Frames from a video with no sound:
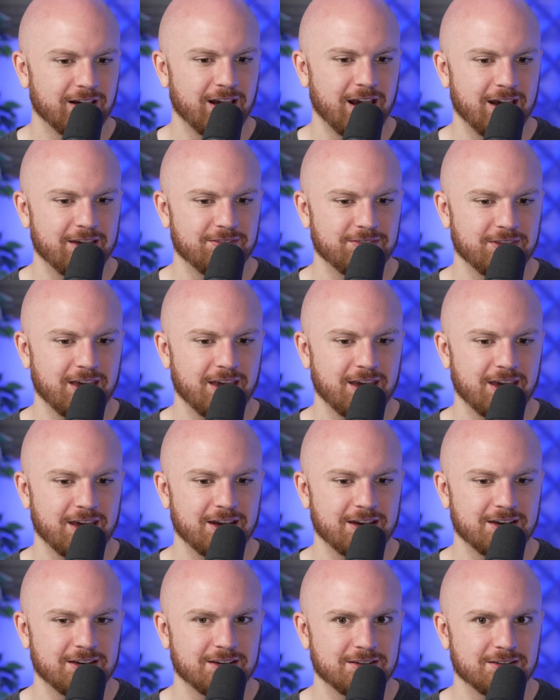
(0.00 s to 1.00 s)
And
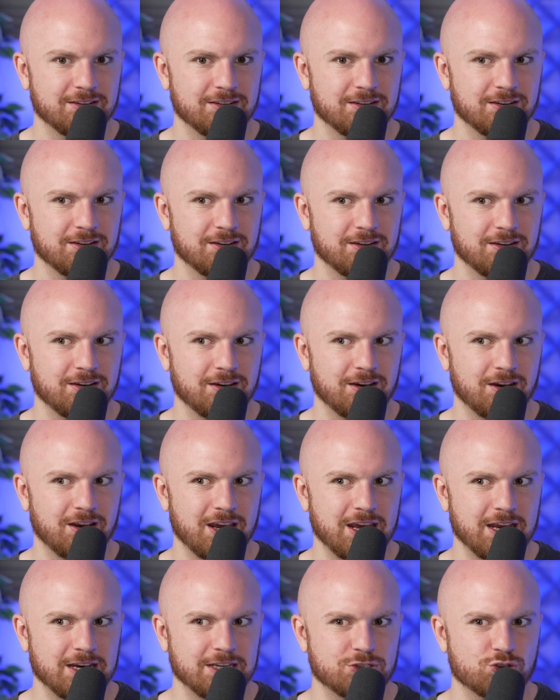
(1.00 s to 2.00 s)
then
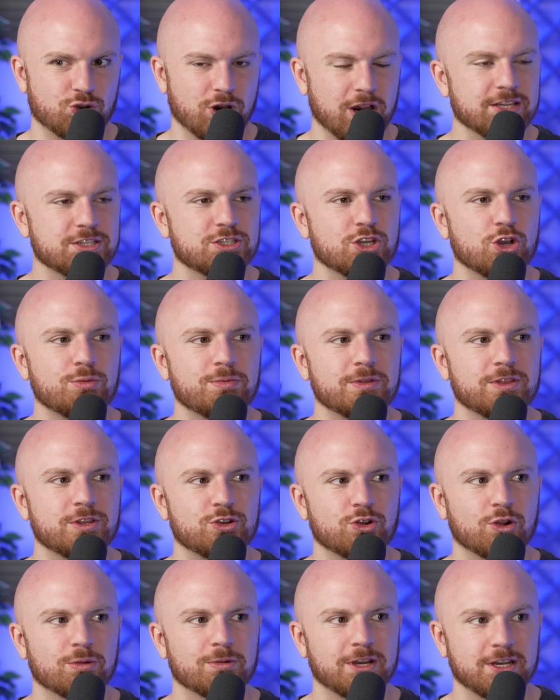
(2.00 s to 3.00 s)
it tries to open the
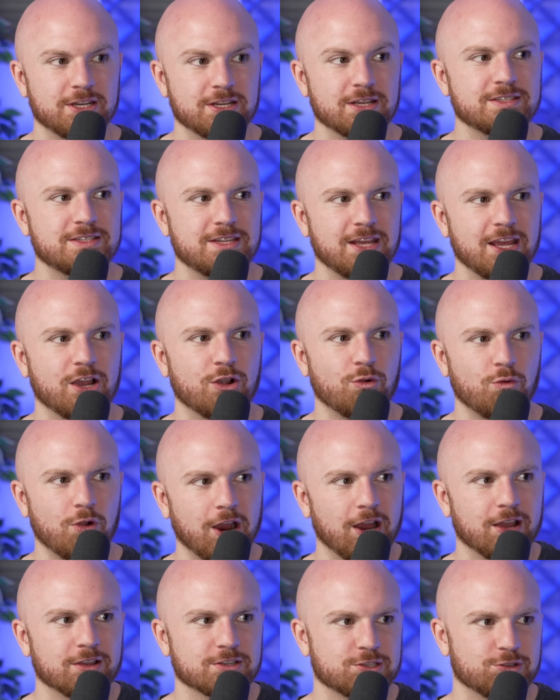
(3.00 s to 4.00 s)
door, but it does take a
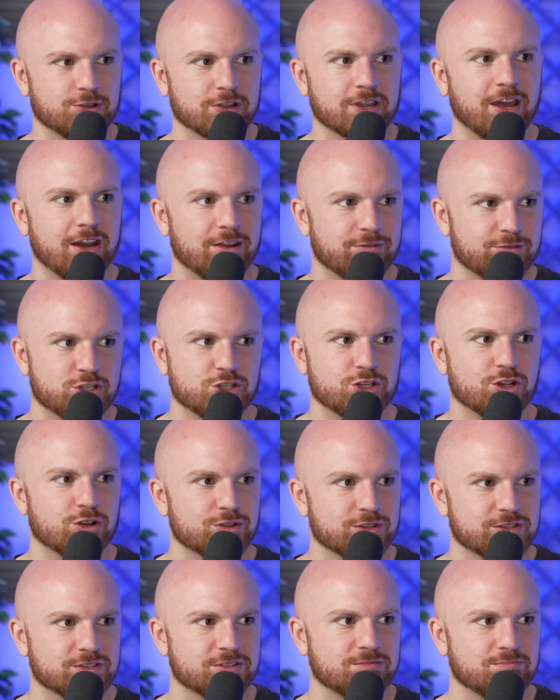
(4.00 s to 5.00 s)
while, so it kind of
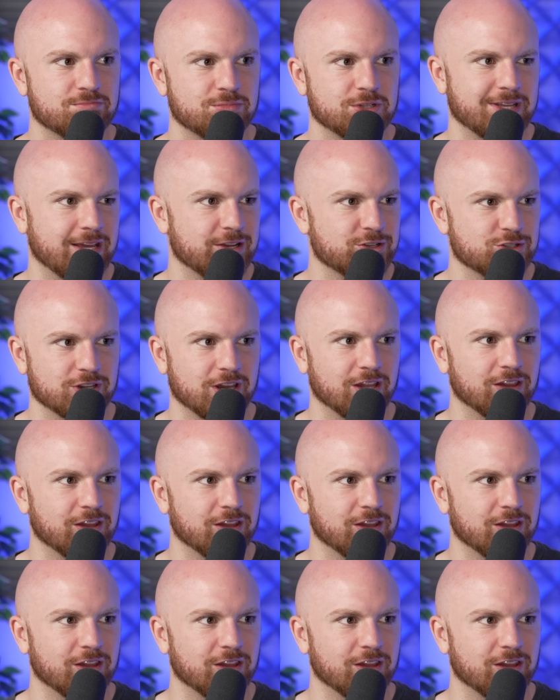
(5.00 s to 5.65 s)
shows potentially a